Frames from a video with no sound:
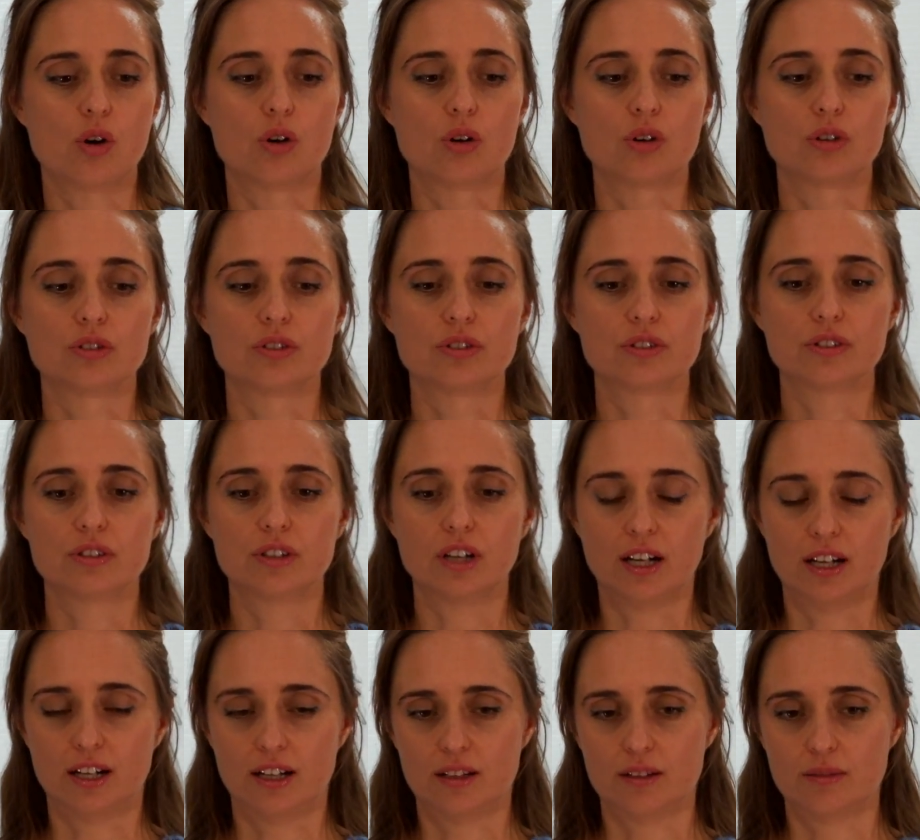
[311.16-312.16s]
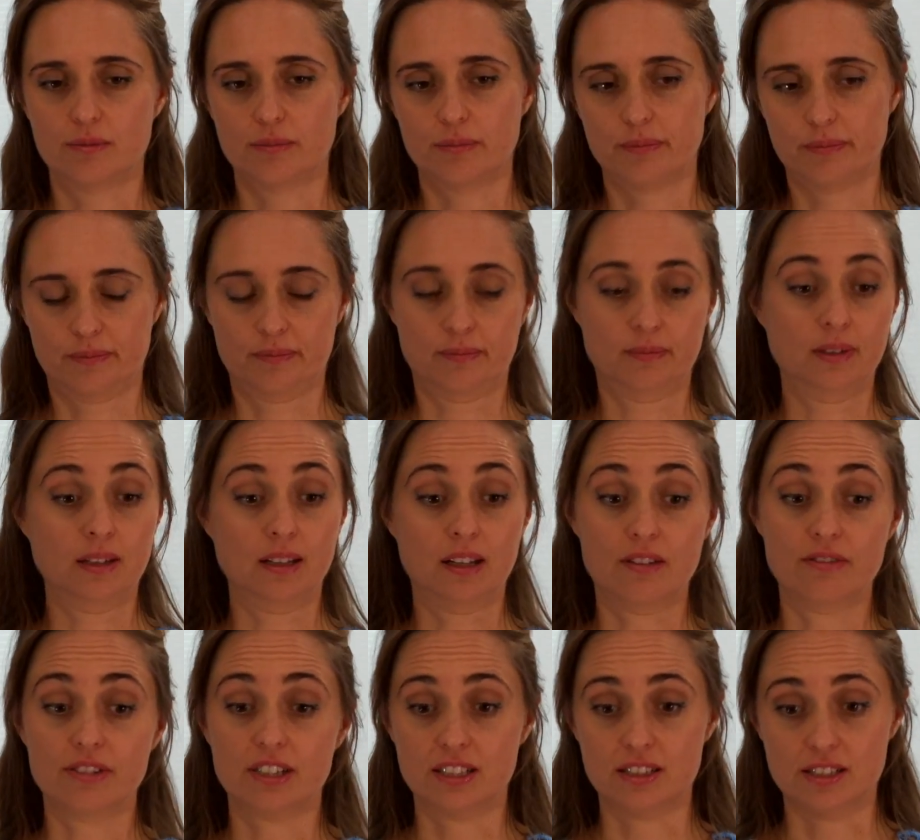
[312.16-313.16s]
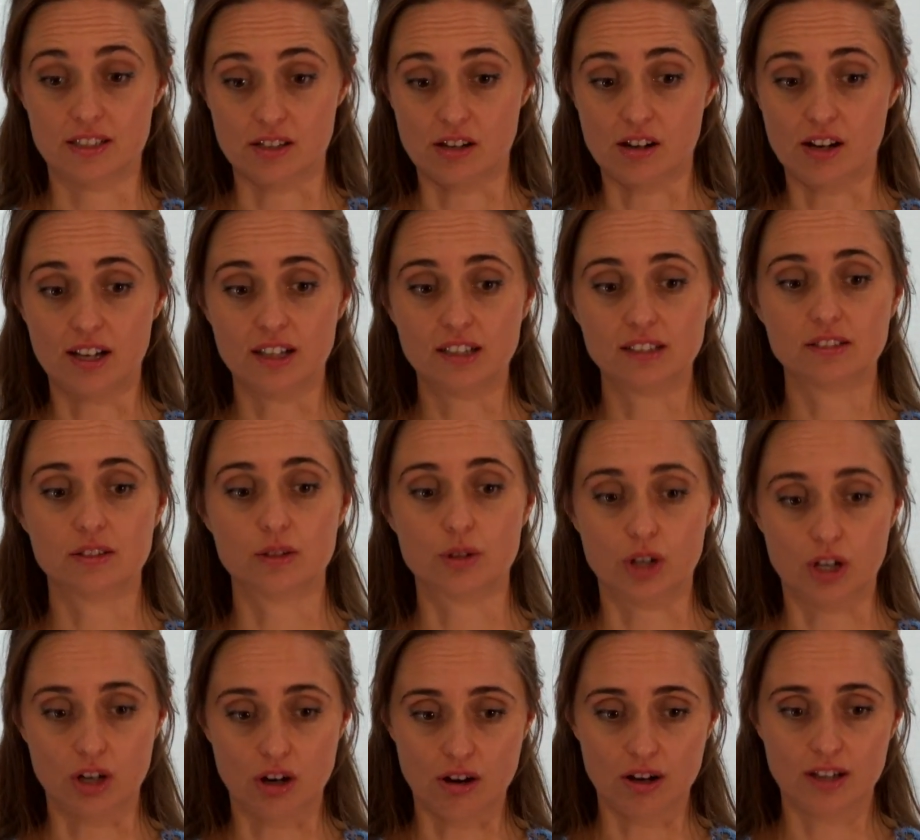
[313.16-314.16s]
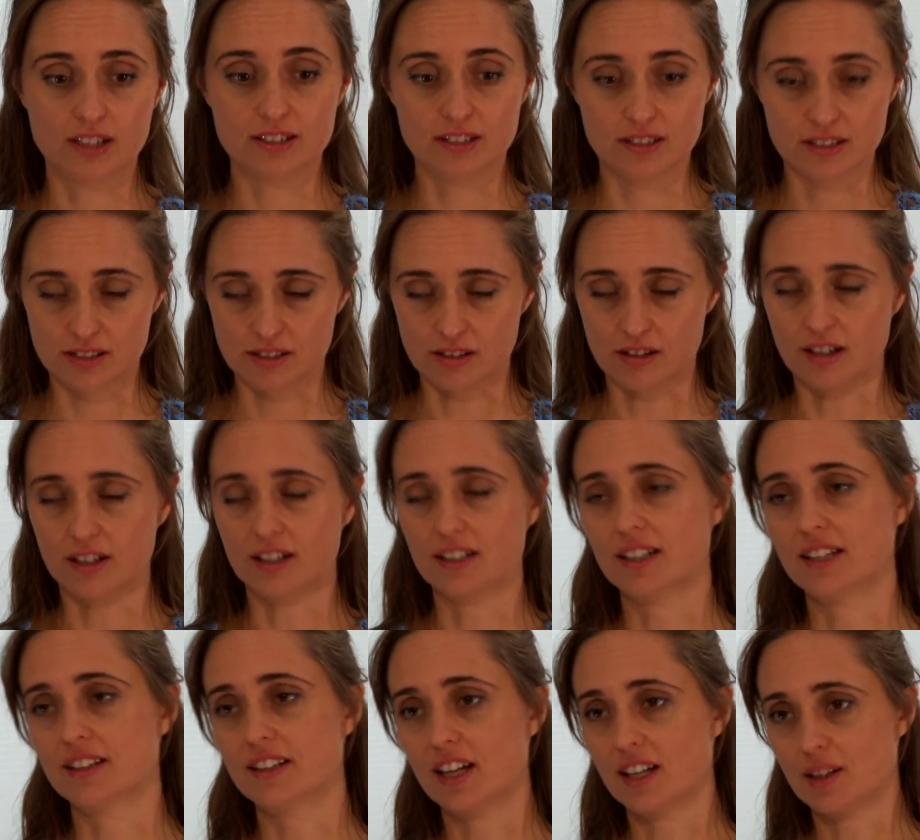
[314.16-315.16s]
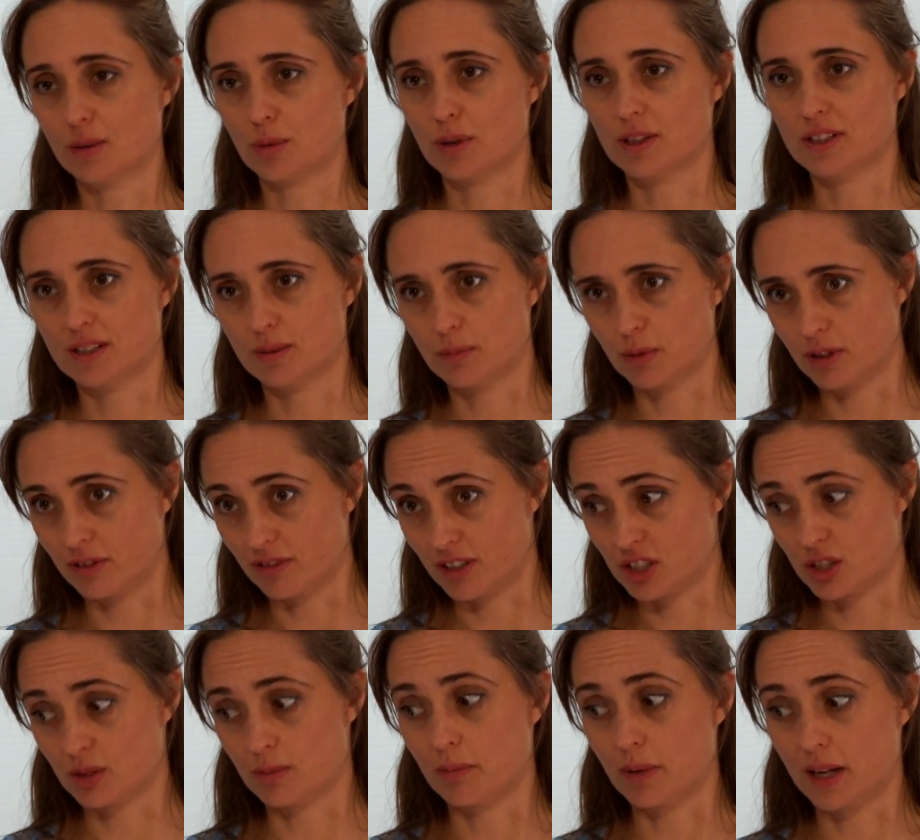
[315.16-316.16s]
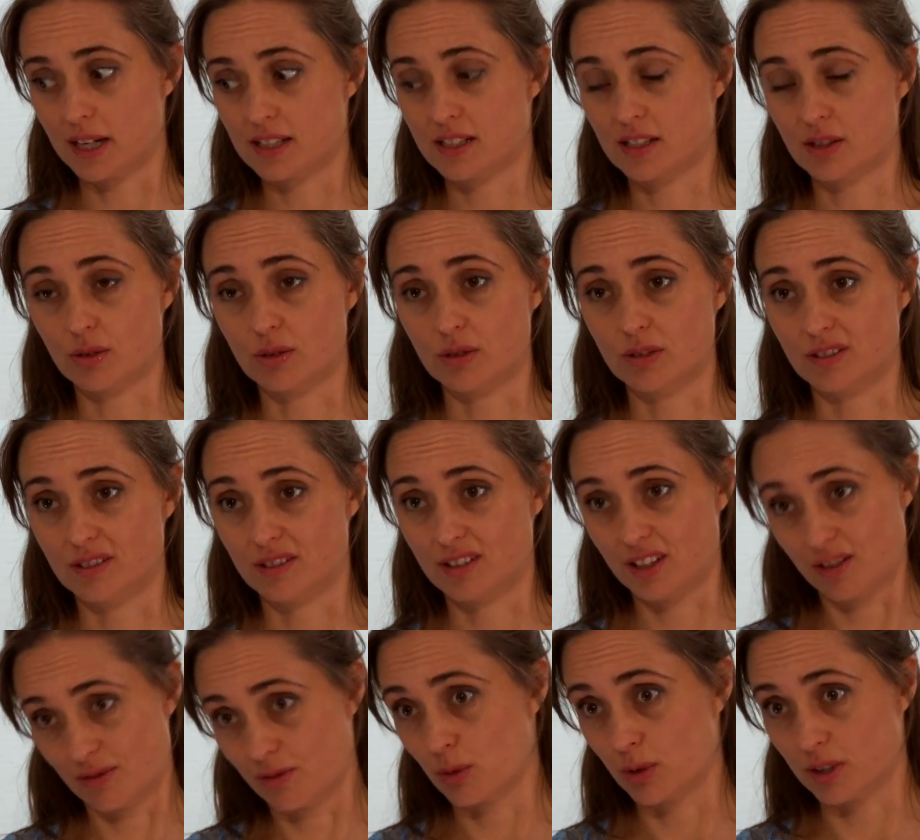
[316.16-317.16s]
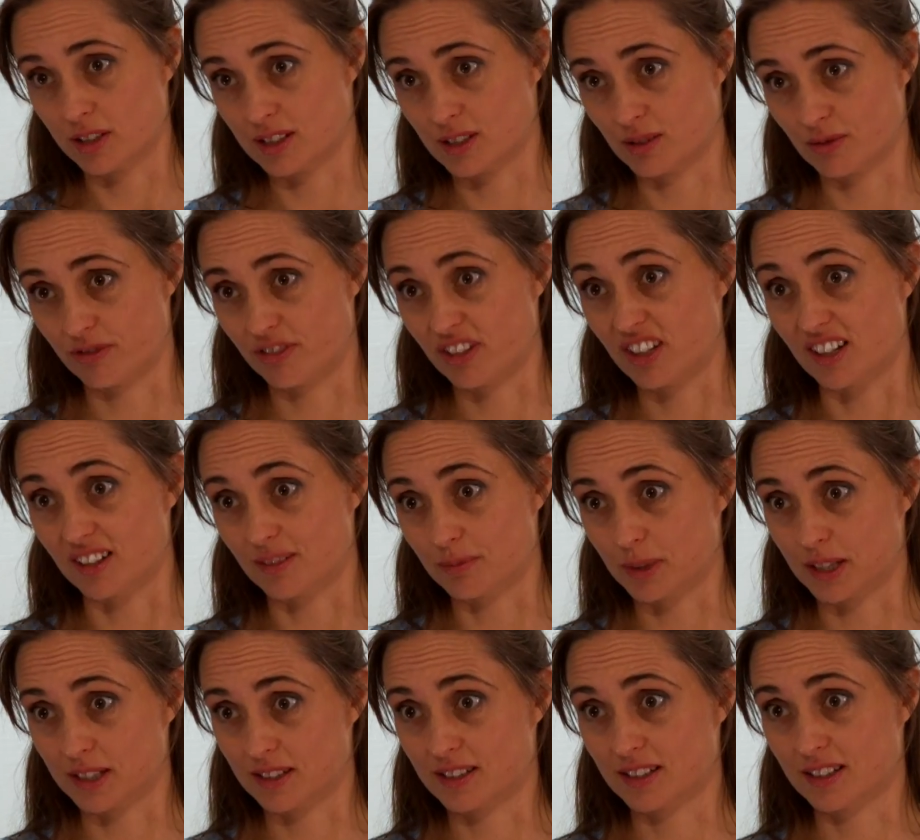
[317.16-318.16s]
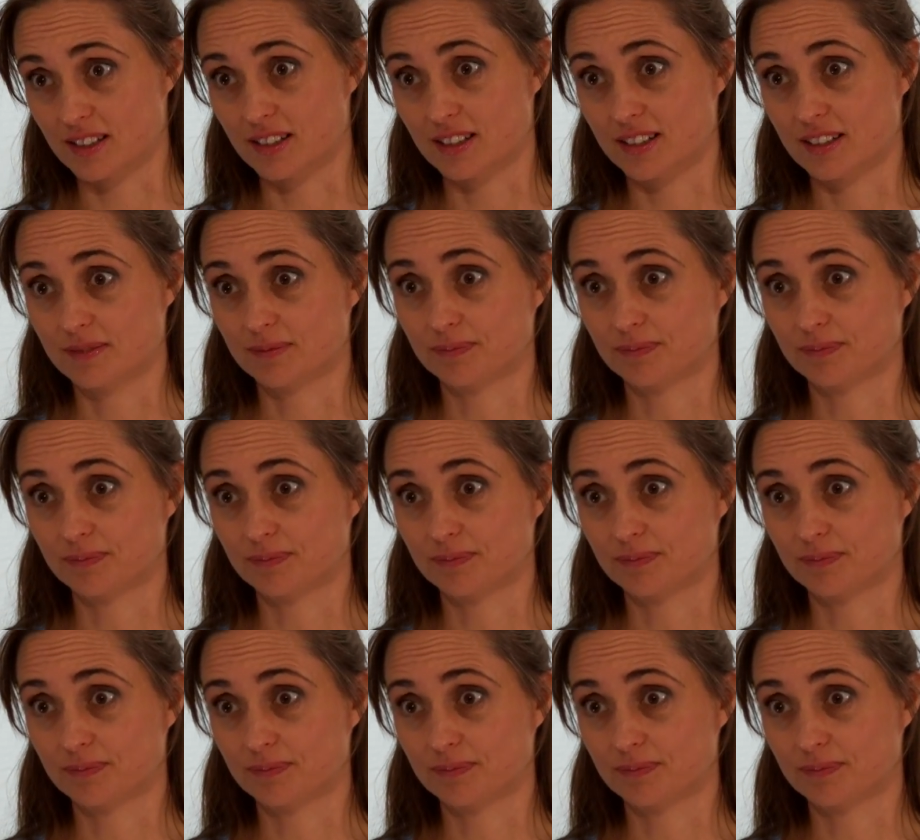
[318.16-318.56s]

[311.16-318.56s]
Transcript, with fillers: on. Uh, loving desire or a kind desire, and the other one is a motivation based on the avoidance of fear, basically.